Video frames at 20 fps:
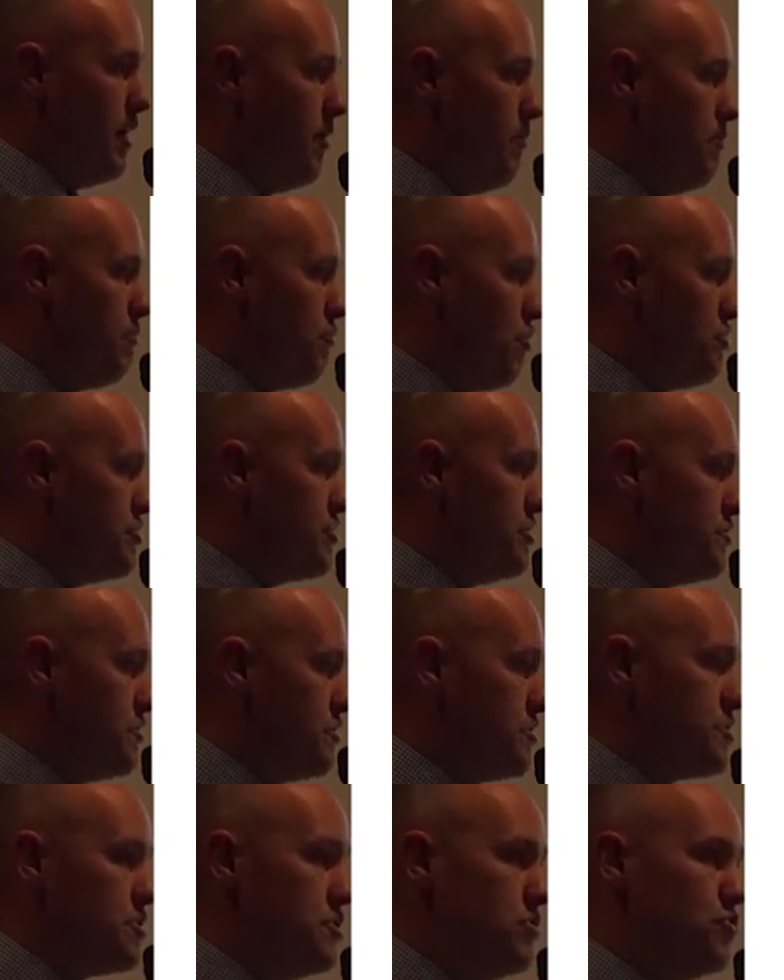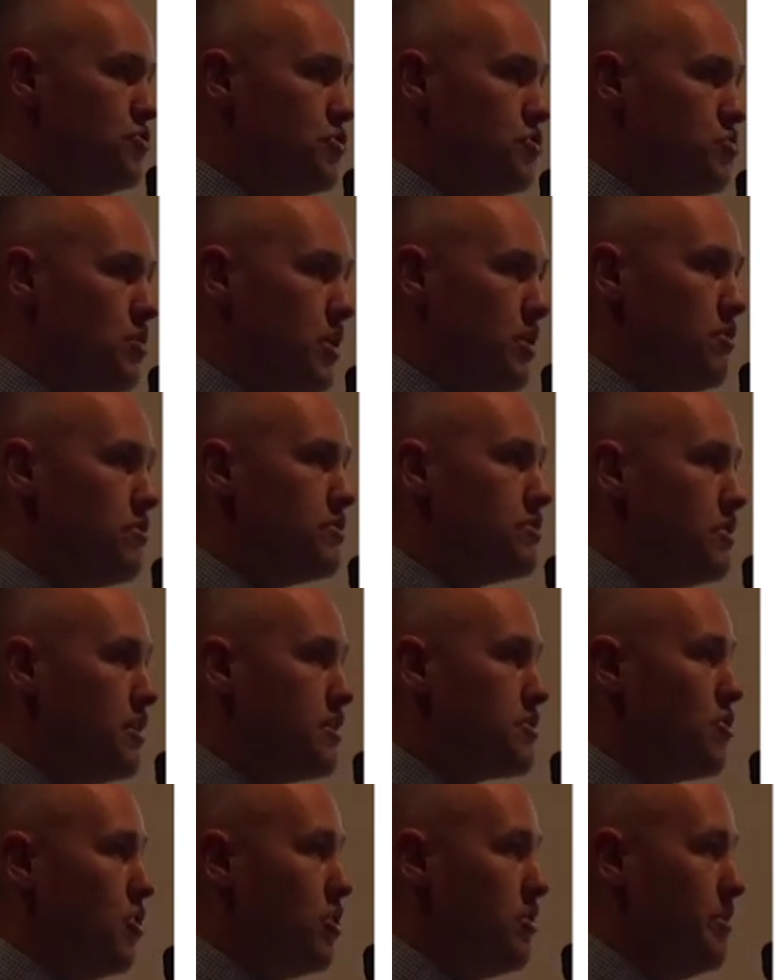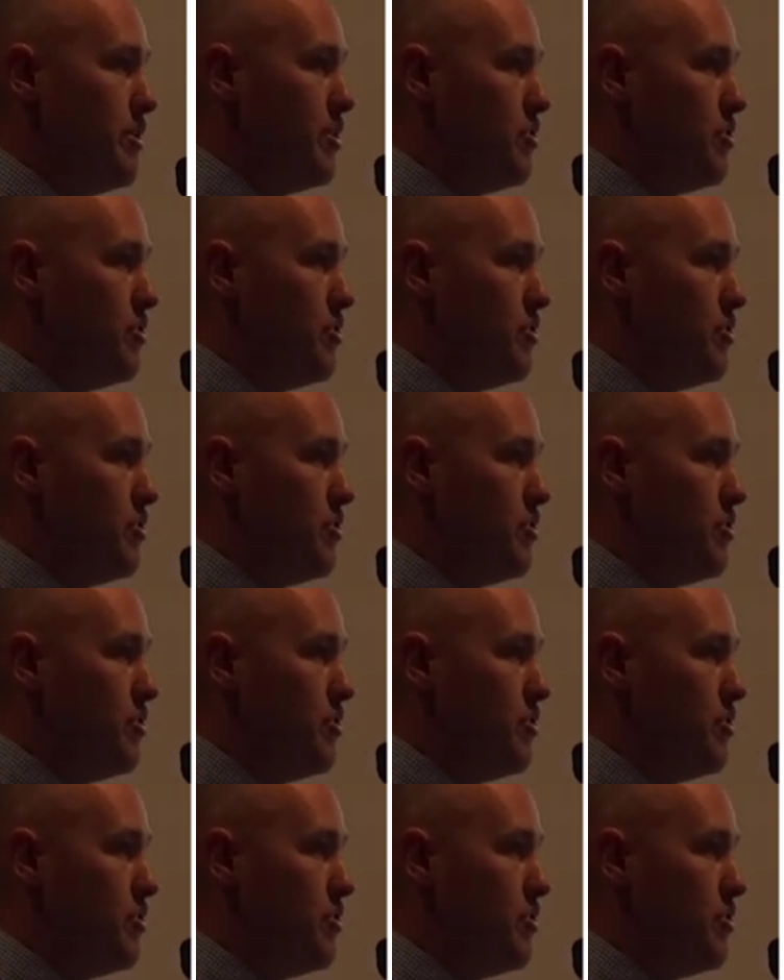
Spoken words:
processing skills as well. So that's going to be your